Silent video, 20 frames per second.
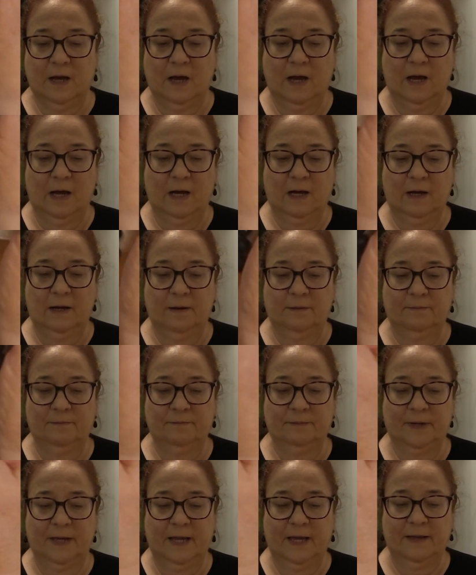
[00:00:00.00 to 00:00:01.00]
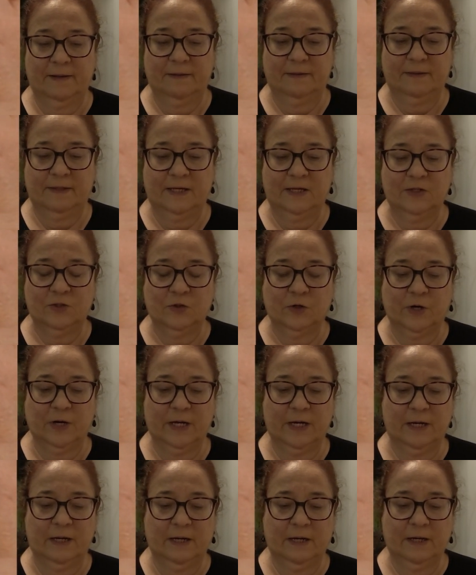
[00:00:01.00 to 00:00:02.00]
And these are
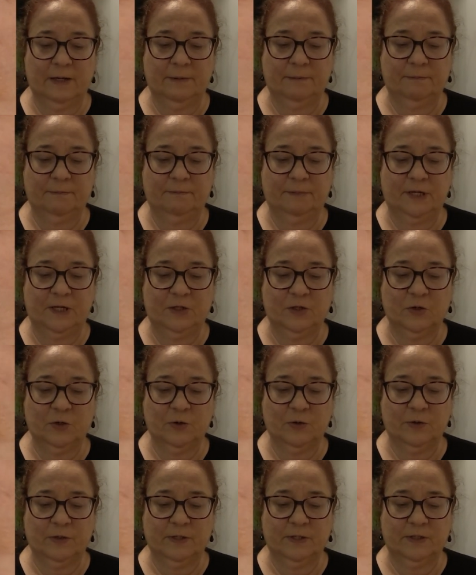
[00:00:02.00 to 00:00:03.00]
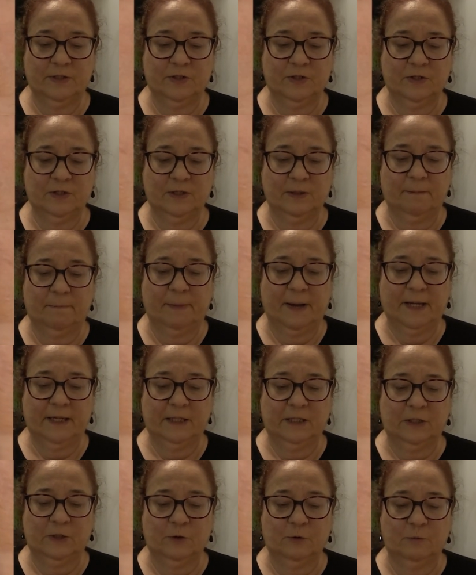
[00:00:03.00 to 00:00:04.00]
gonna be turned into the
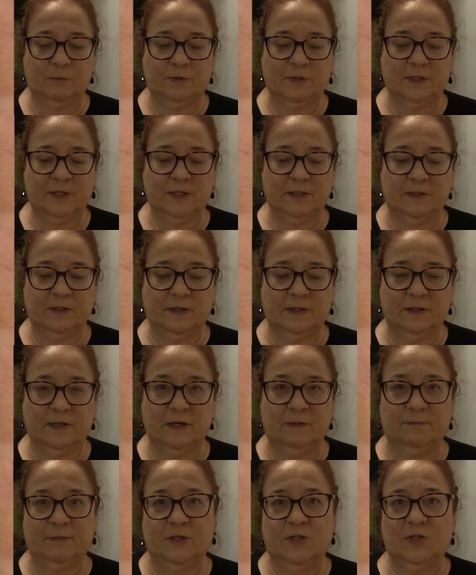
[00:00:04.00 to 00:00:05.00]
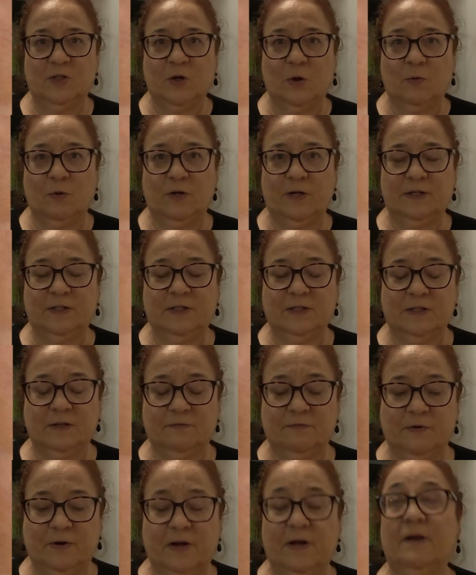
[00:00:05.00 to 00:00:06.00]
button loops and they'll be sewn into the
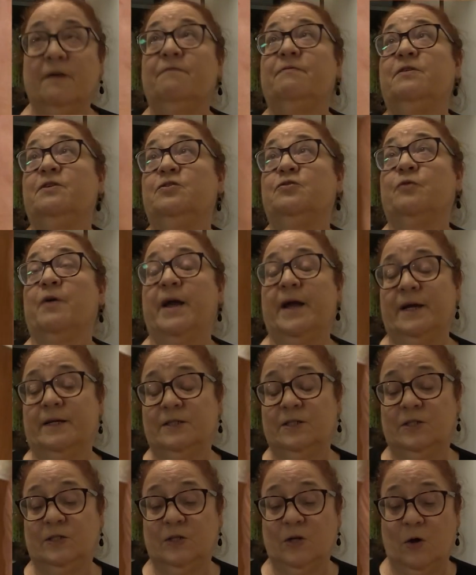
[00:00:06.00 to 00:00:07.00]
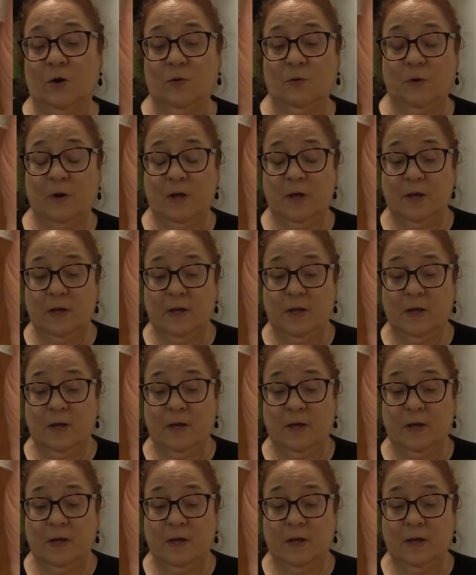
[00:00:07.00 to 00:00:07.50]
front of the dress. So